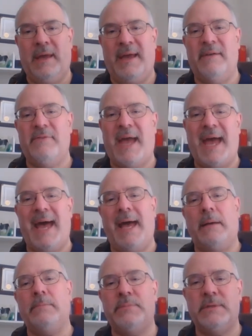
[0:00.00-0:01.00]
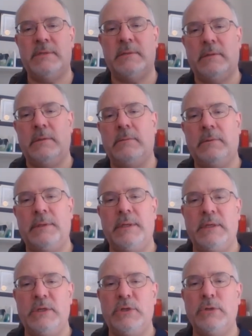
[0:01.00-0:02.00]
have
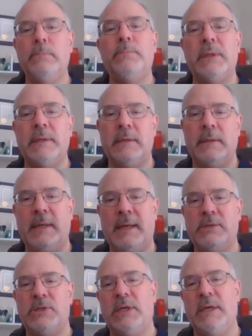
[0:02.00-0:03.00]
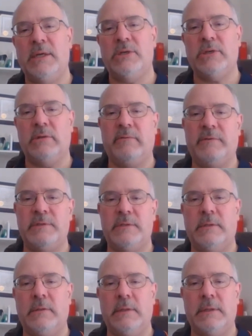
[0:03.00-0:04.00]
absolutely duplicate educational
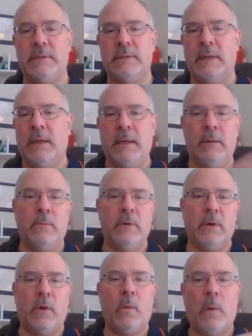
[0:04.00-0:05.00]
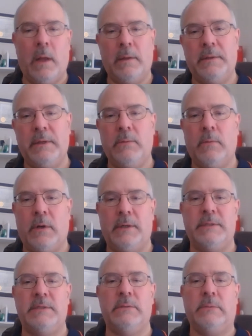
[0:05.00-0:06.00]
facilities where
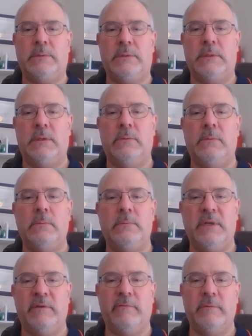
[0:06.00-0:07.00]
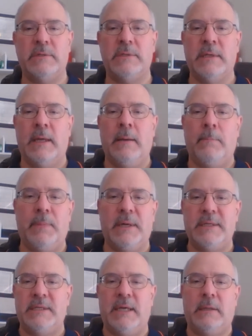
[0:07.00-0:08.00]
quality-wise there was no difference,
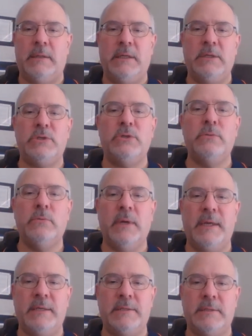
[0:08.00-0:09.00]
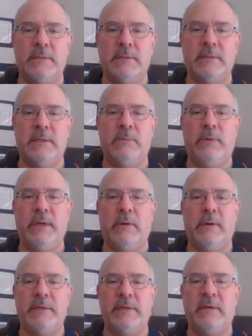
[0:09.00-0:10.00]
by telling two races that we
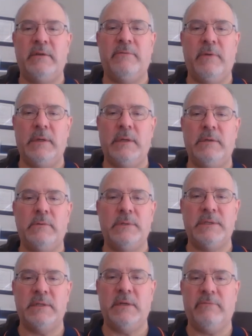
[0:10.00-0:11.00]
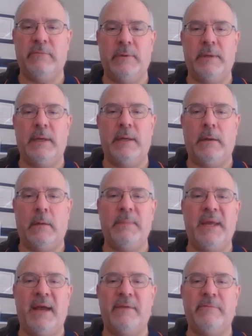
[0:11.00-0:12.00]
are identifying you as different and on
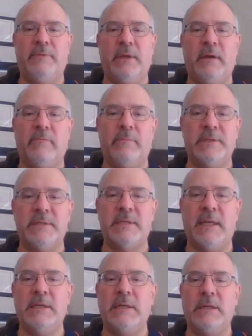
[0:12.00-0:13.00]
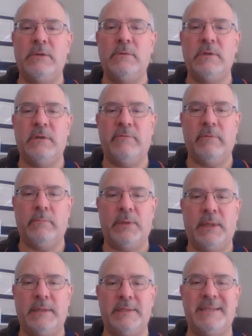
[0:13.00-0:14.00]
behalf of the government sending you to different
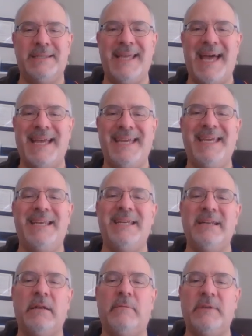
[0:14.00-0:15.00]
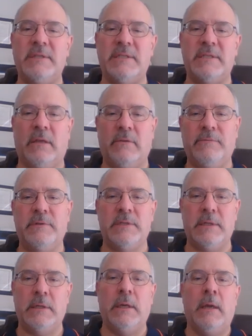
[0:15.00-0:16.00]
places, that in and of itself is
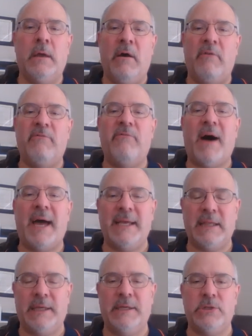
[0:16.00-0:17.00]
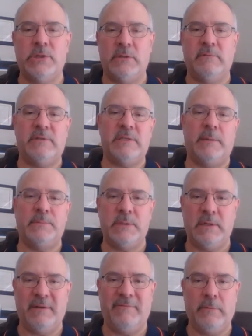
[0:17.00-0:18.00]
in violation of
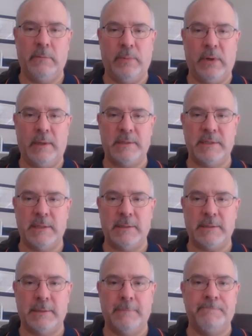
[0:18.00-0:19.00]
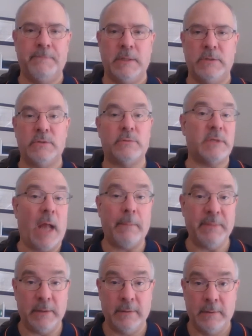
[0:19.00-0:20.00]
substantive due process. So
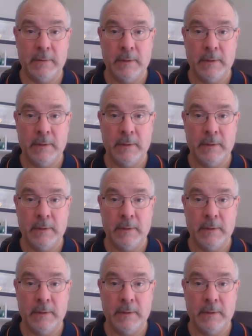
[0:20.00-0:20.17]
stop it.